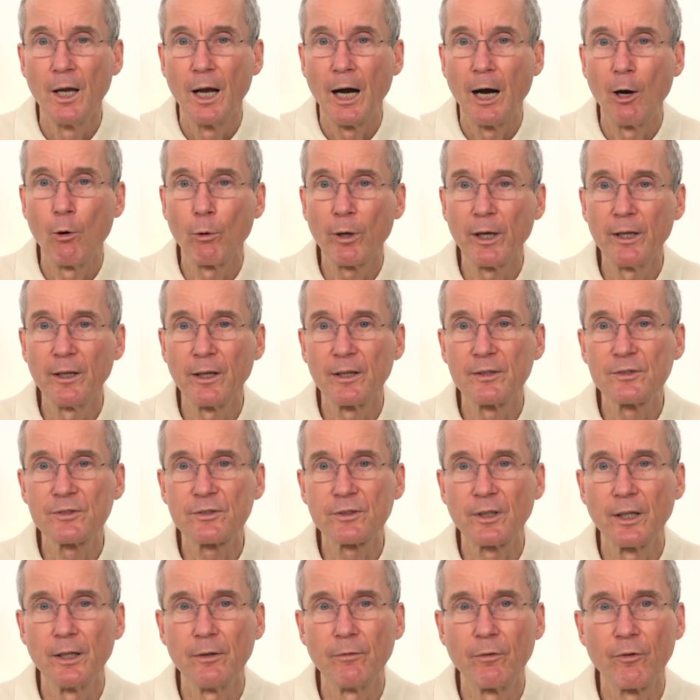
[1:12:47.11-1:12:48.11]
How can I
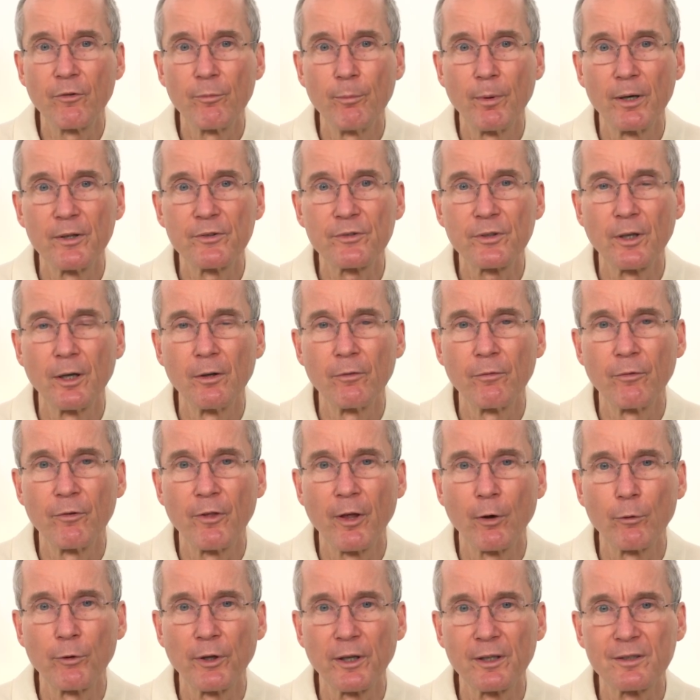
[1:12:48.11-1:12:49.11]
stay with myself
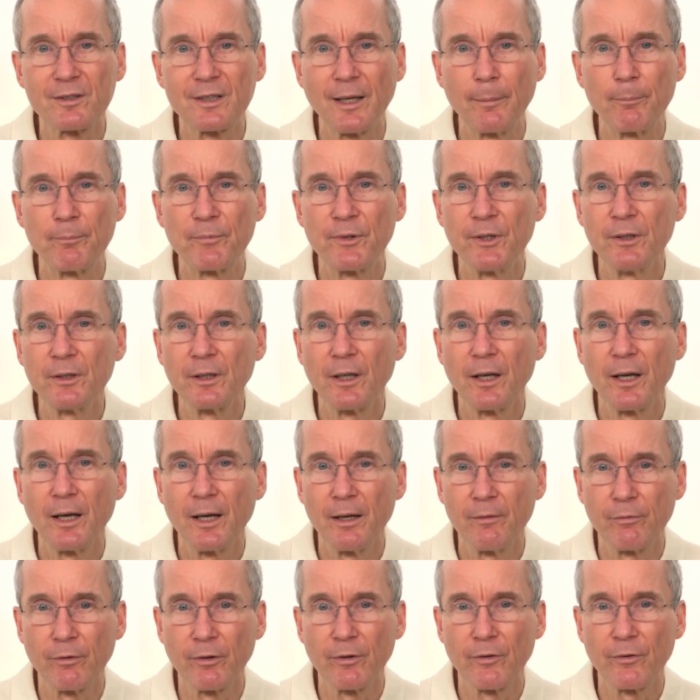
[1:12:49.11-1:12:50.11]
without accepting
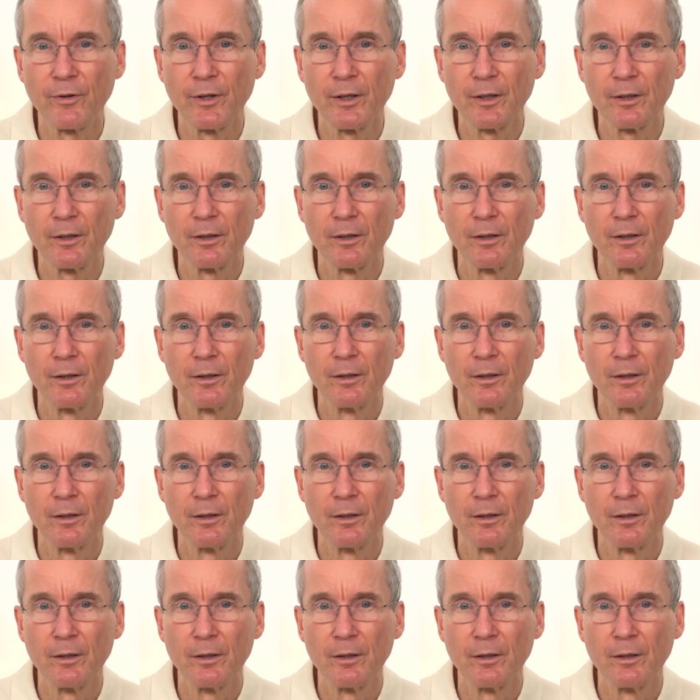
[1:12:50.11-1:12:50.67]
everything?